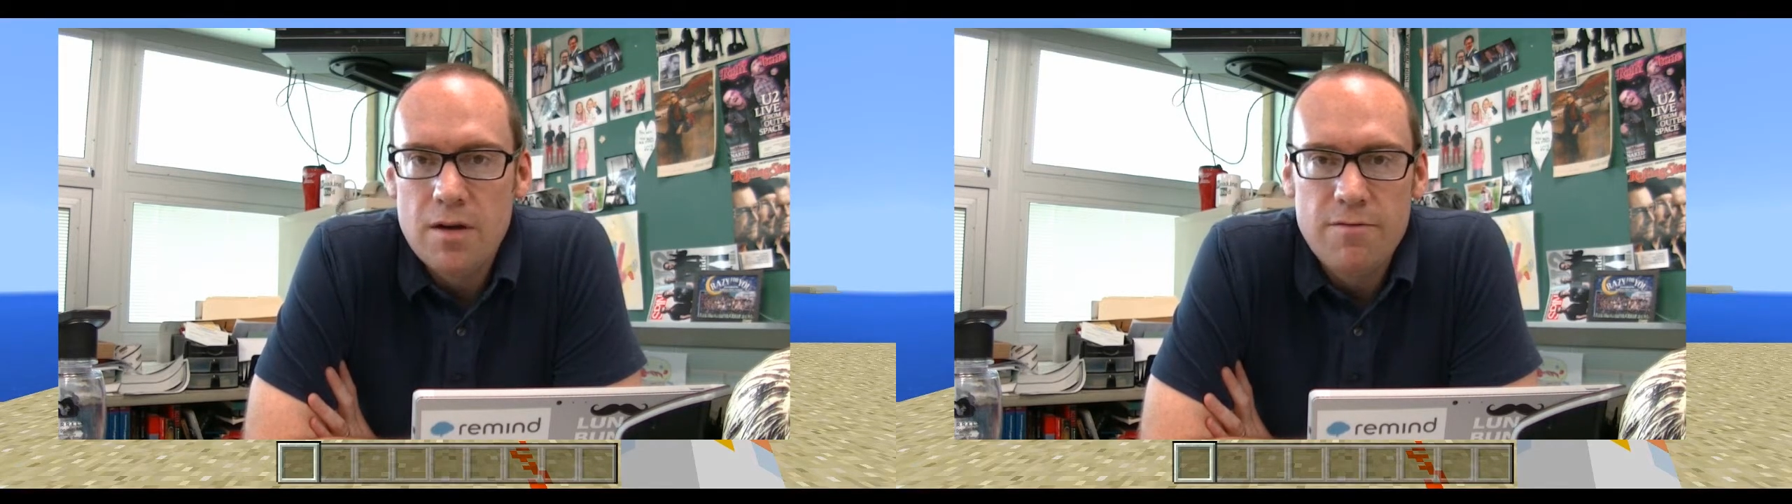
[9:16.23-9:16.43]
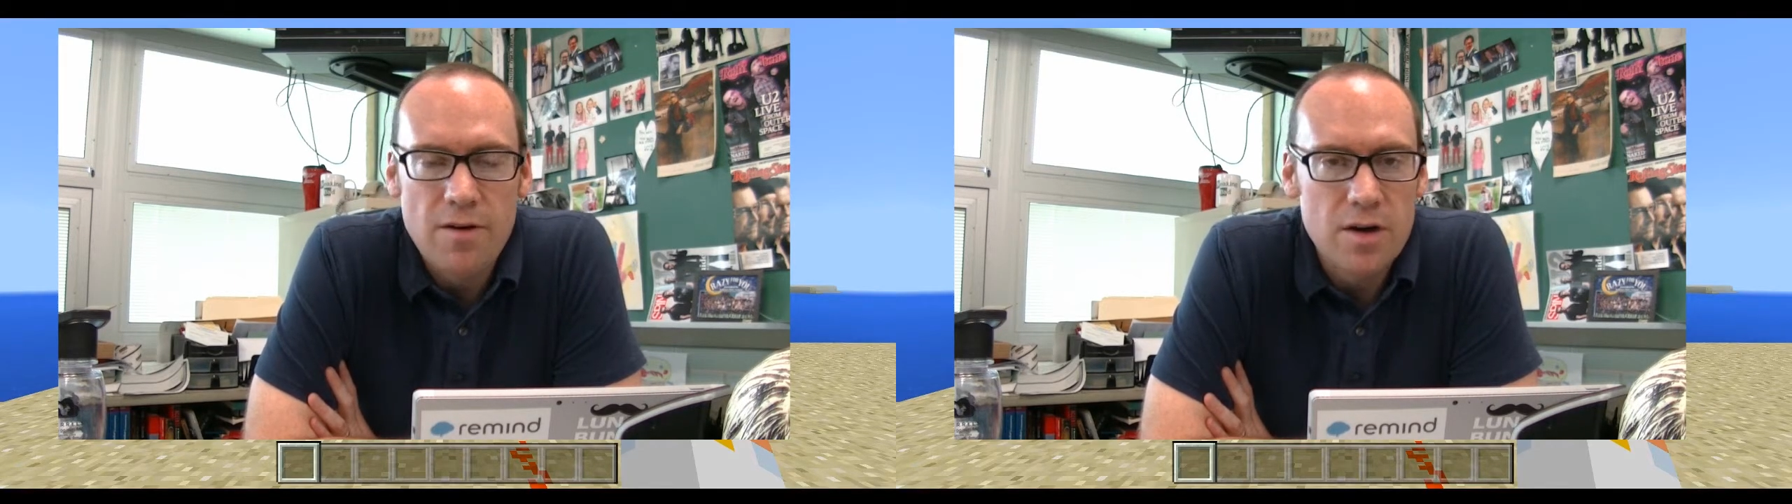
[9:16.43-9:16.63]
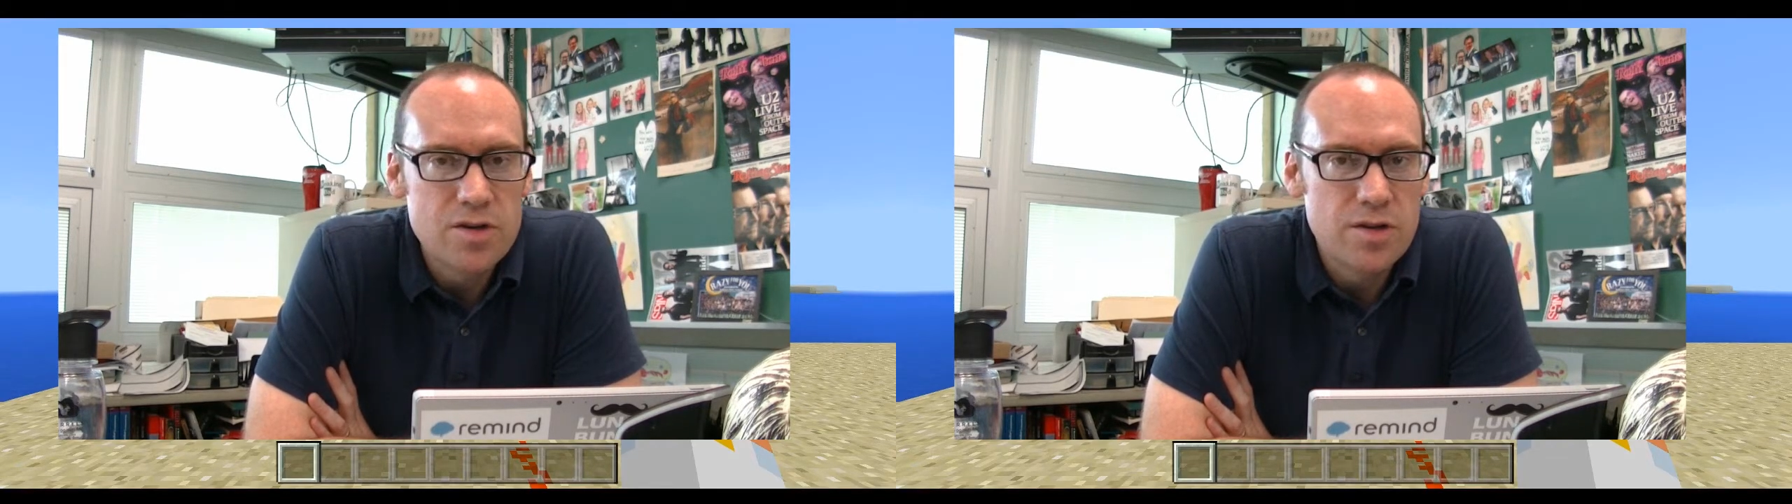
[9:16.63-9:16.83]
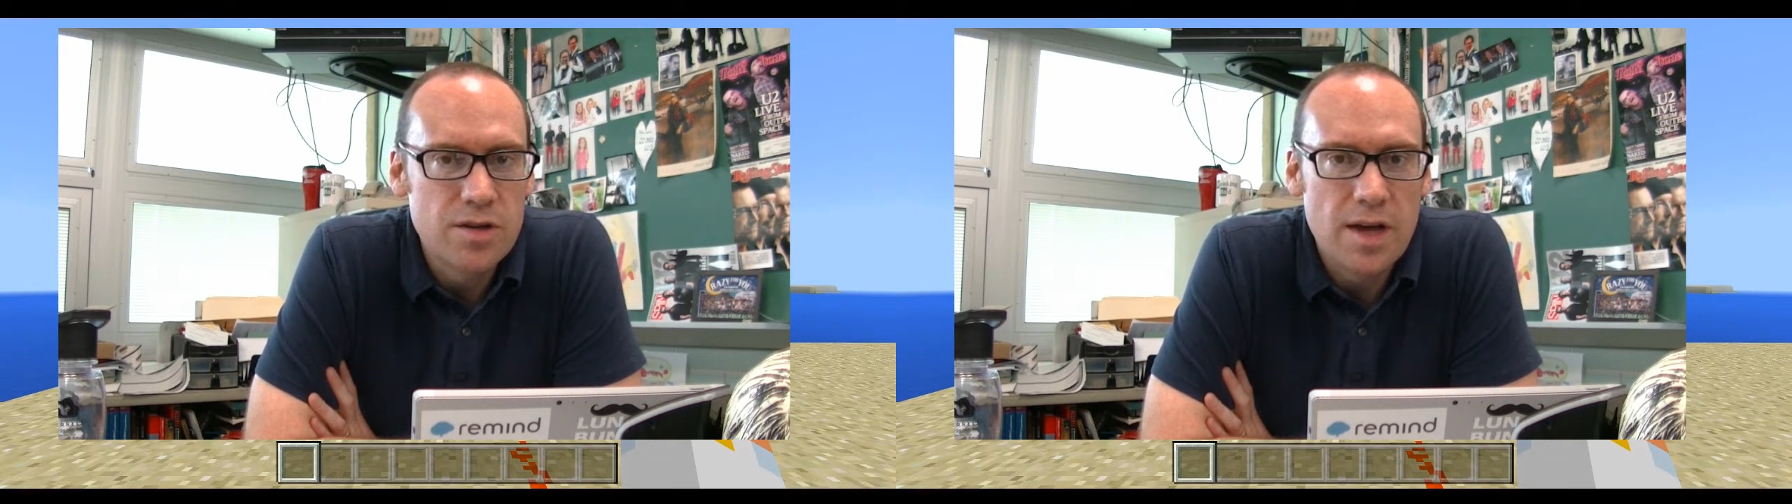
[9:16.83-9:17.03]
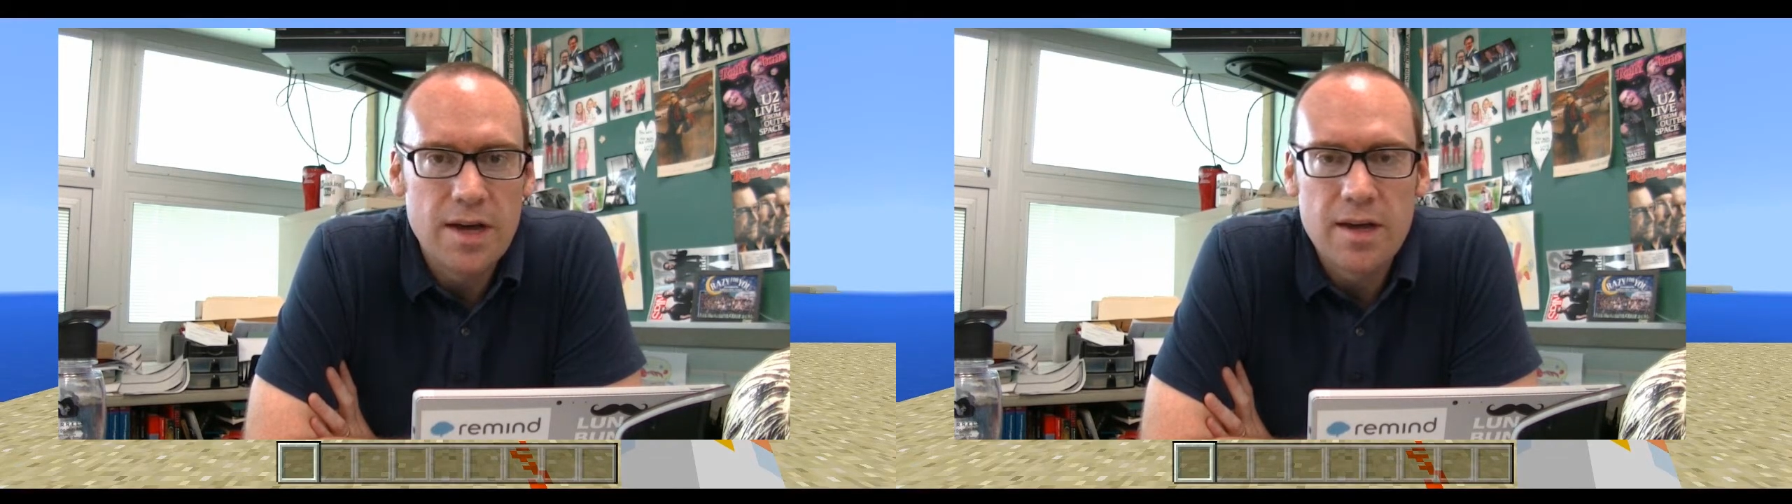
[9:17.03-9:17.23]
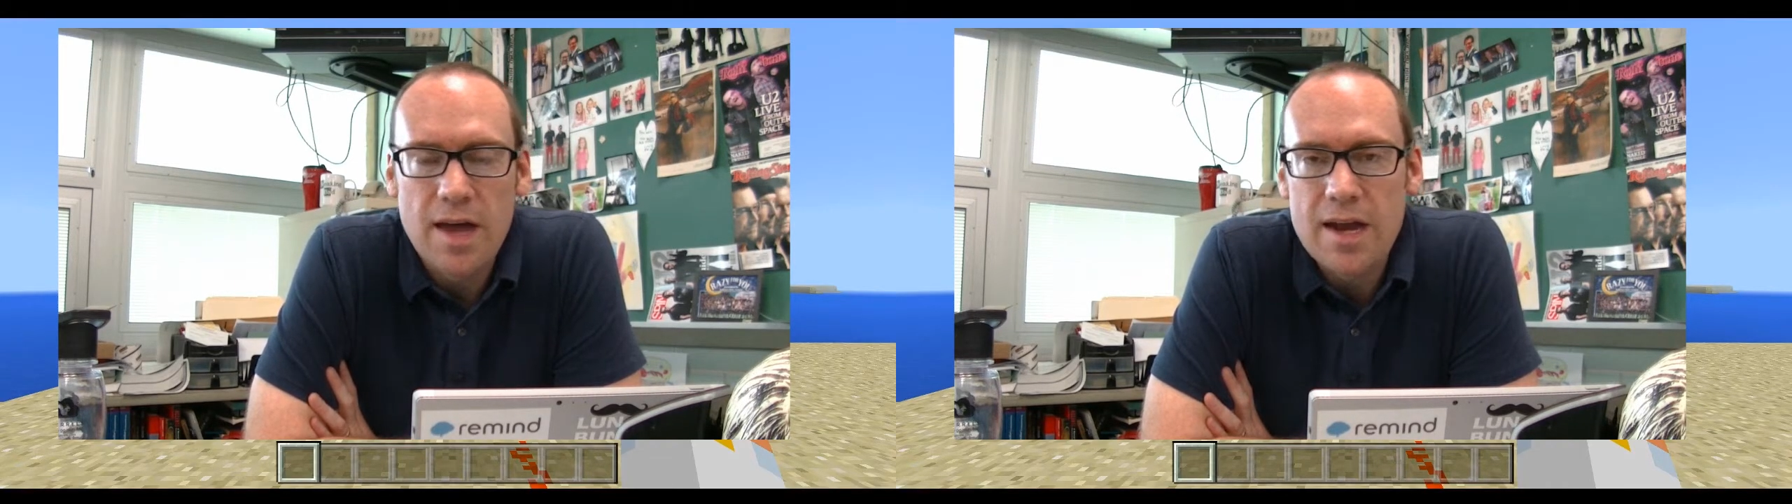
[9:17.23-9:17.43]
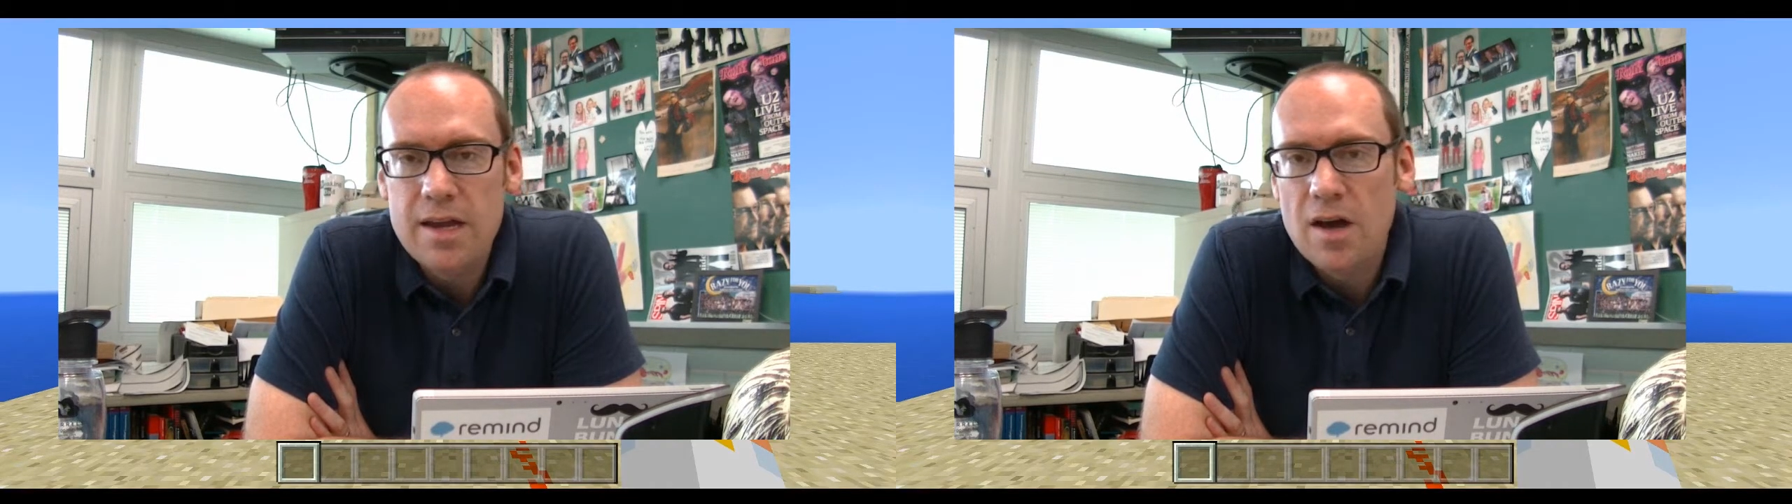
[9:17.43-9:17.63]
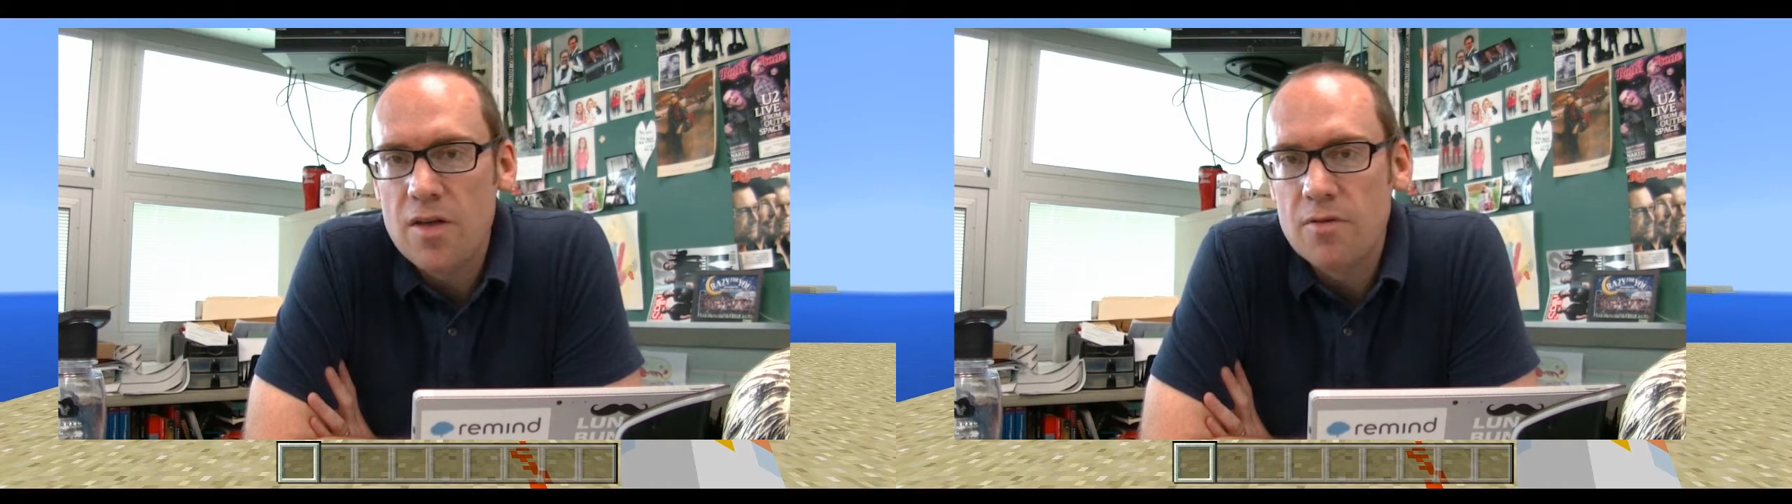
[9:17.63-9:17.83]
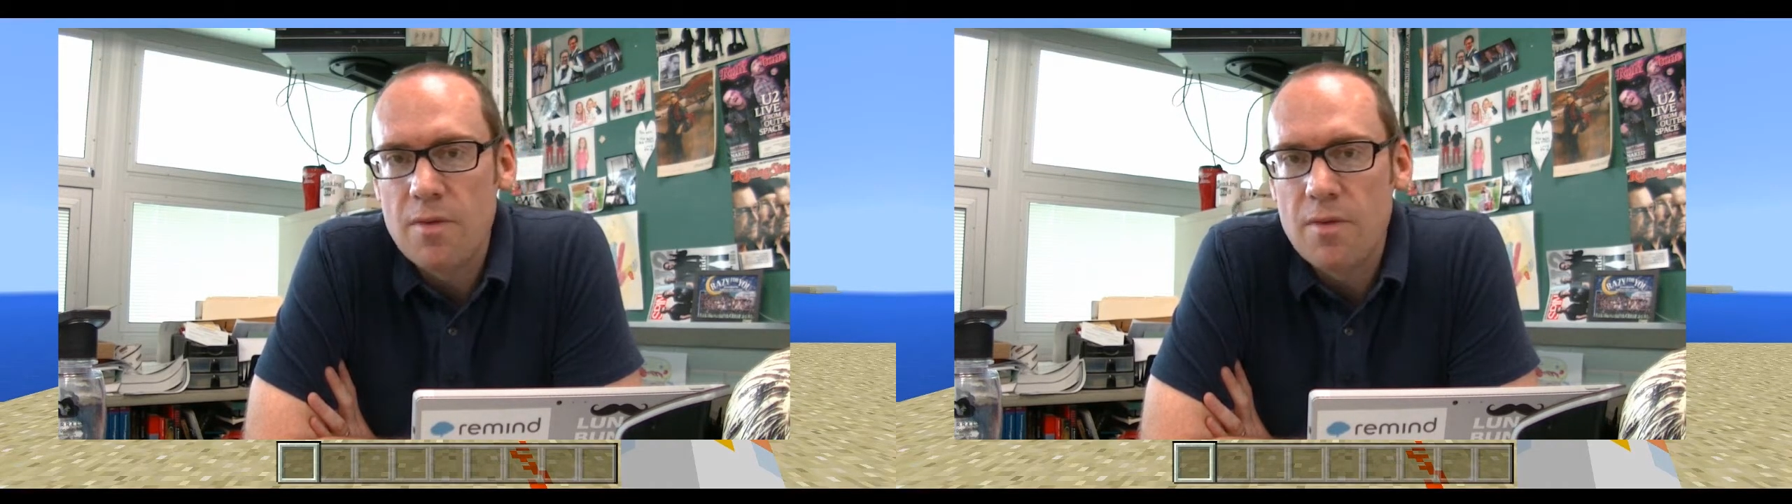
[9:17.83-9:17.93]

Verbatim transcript: function like any other